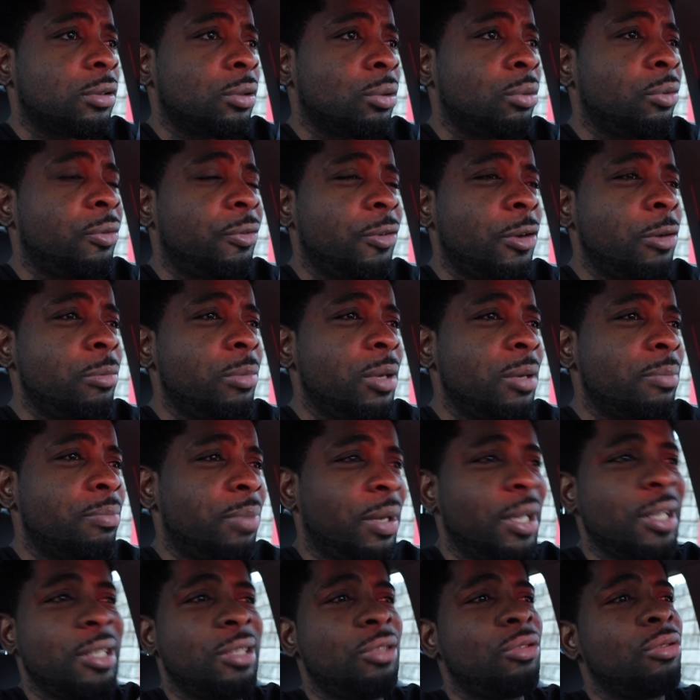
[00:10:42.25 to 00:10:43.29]
You feel me?
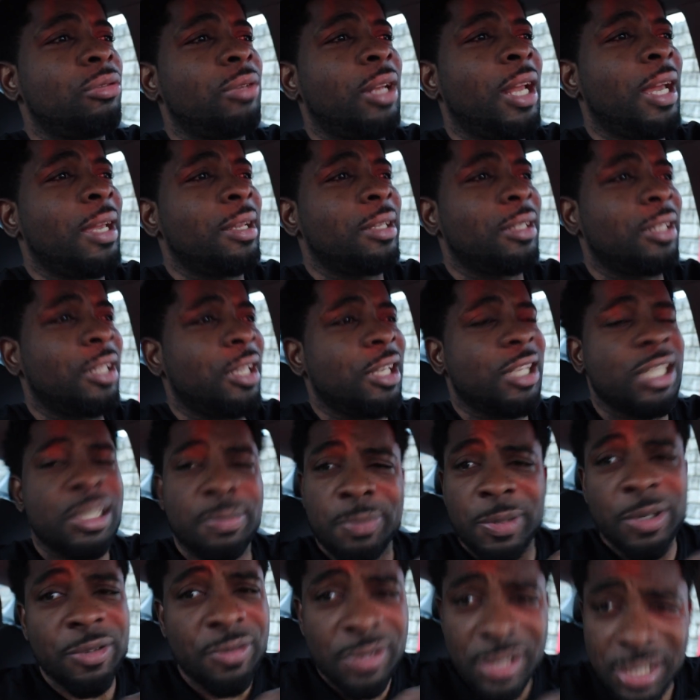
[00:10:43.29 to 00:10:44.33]
Based on like the
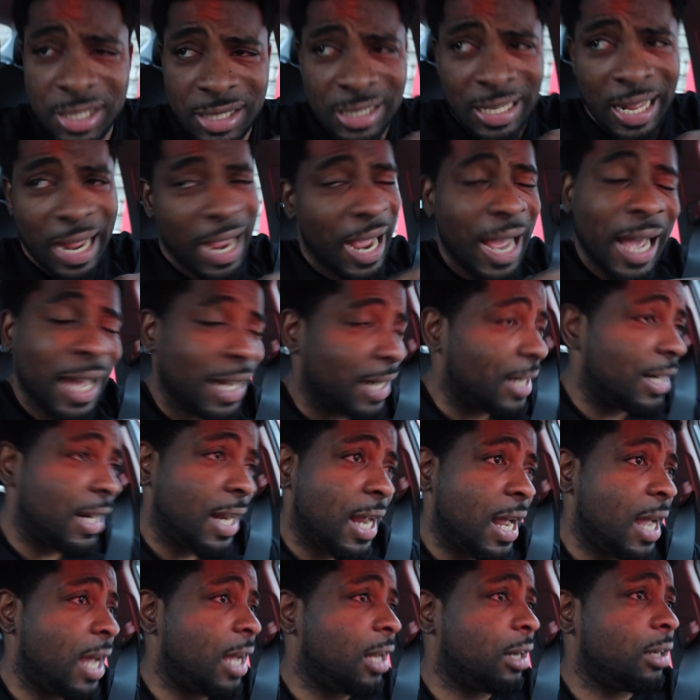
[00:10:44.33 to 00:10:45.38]
experiences that I done
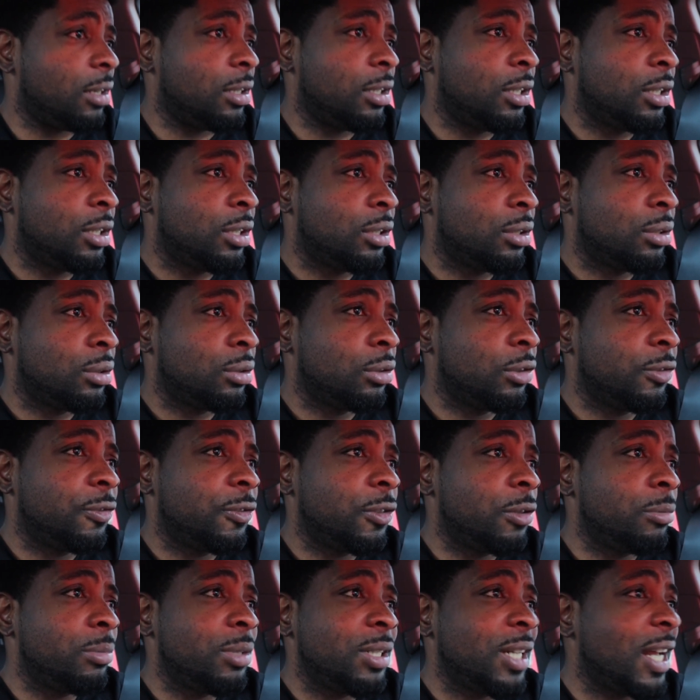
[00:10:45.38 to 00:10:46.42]
had. You
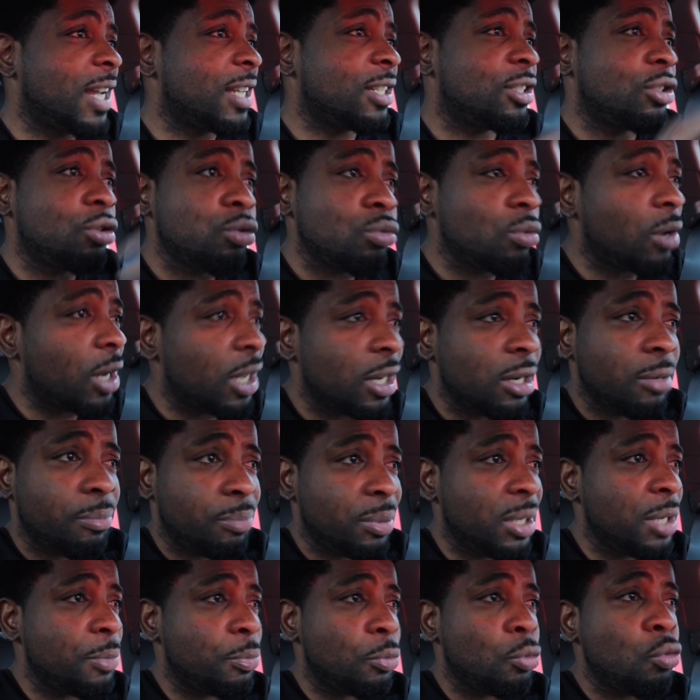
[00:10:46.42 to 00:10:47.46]
feel me? That's 200
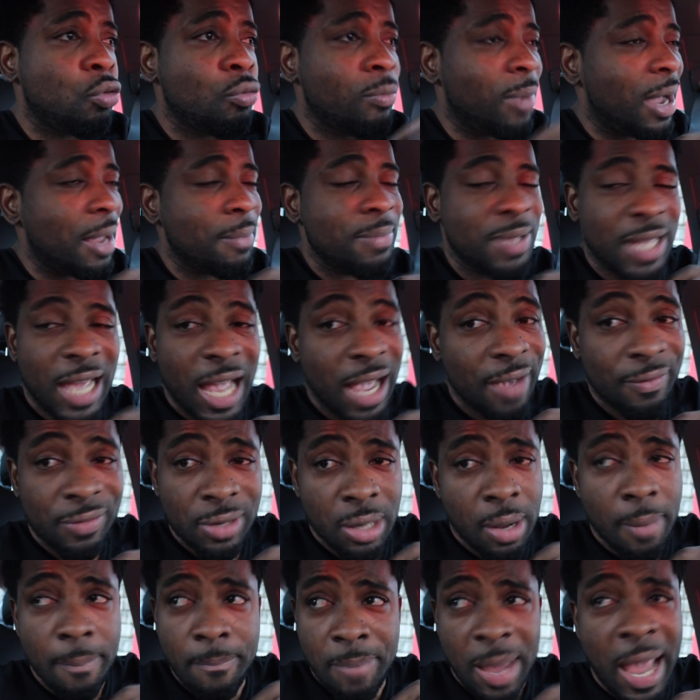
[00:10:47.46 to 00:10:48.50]
people who might be having
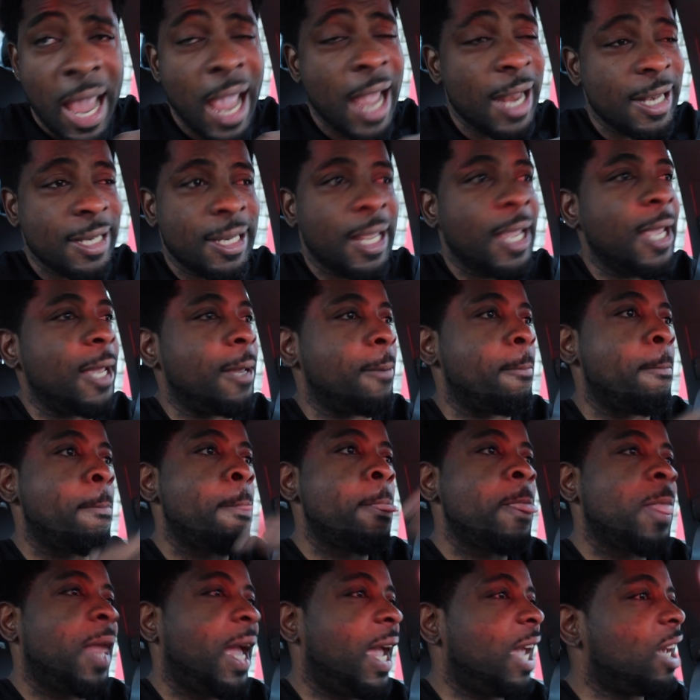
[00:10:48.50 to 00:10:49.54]
a bad day
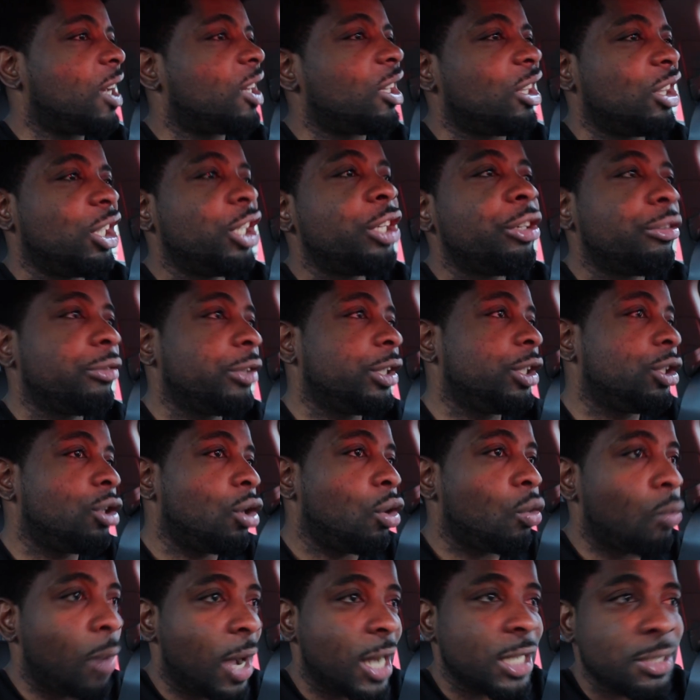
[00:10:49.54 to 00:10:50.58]
and could literally go
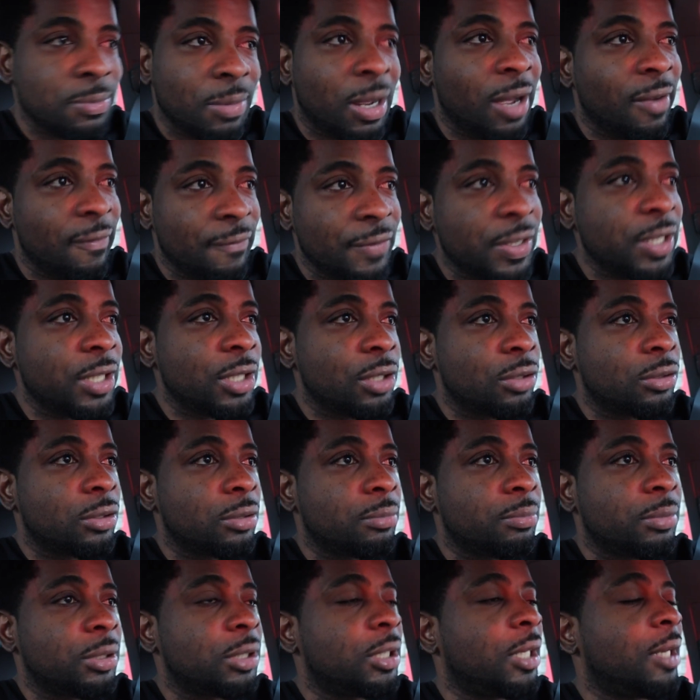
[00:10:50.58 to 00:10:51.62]
watch my videos
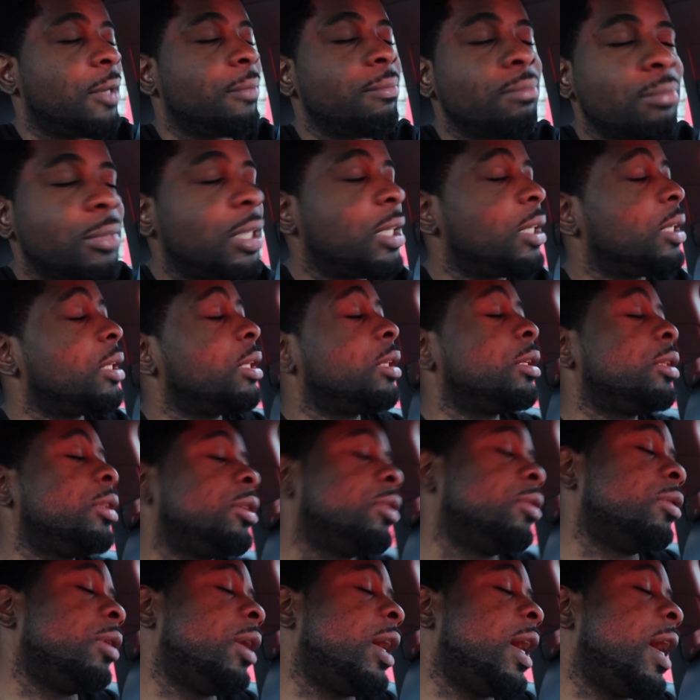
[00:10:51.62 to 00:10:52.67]
and be like, man,
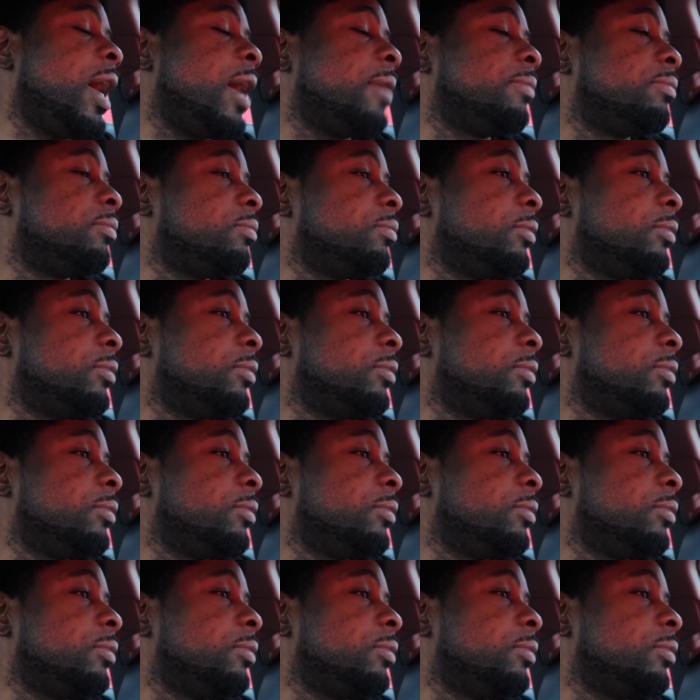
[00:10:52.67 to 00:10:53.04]
yo, I